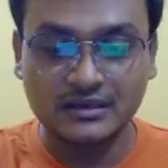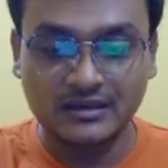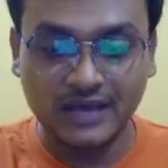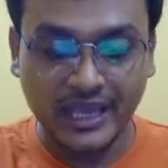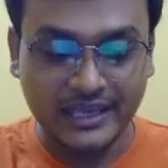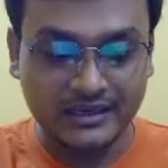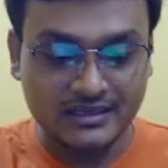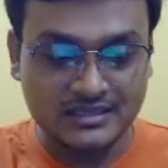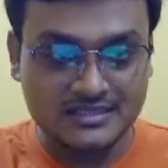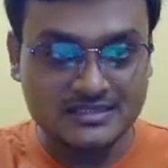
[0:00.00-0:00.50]

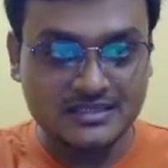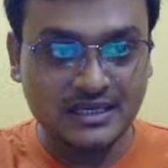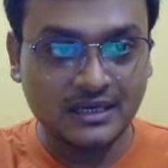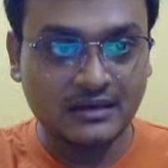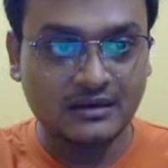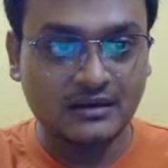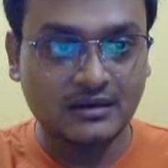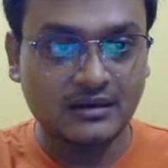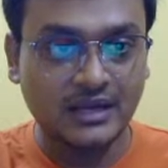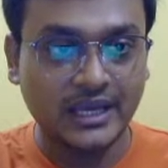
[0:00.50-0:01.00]
9 is
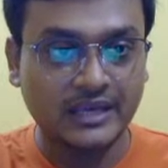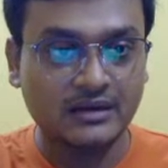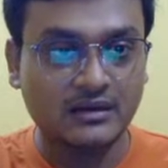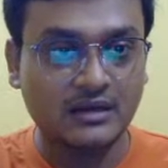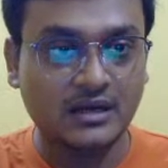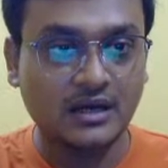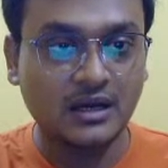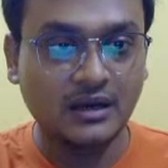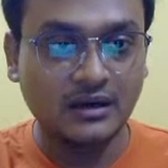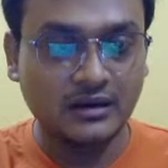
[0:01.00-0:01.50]
the
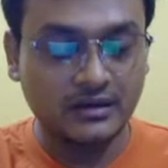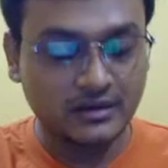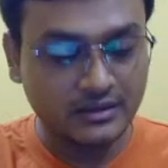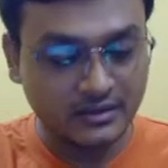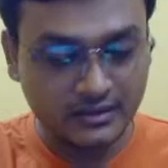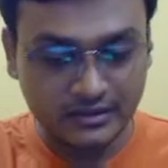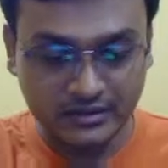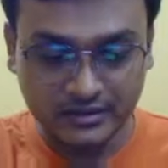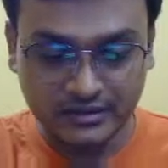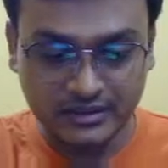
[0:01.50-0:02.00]
9 card.
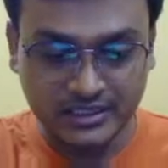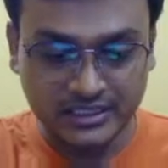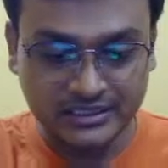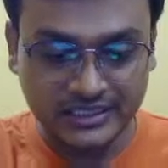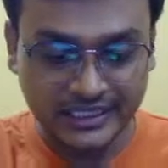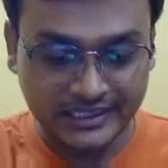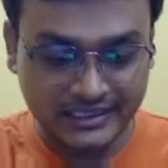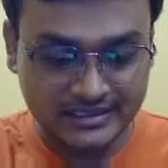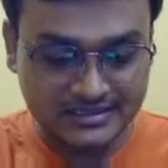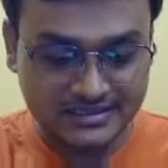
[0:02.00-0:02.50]

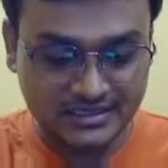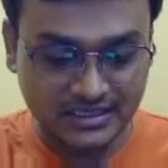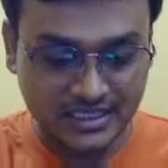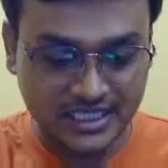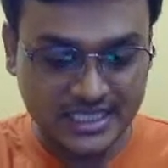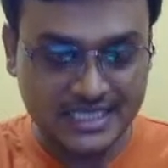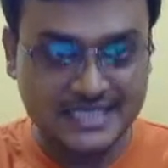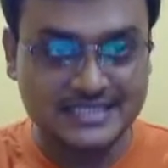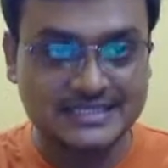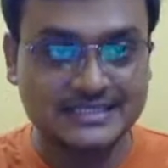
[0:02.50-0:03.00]
D right
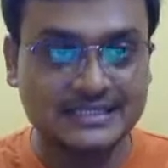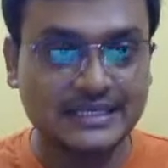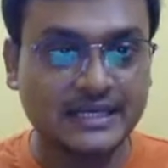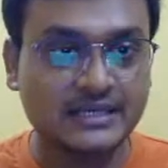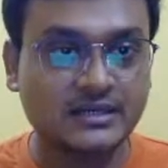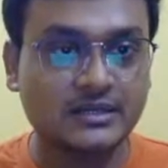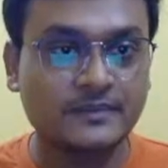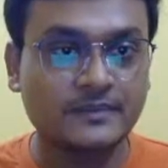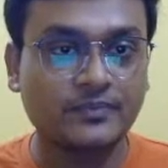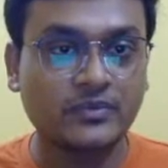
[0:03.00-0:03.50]
answer.
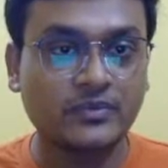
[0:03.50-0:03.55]
Excellent.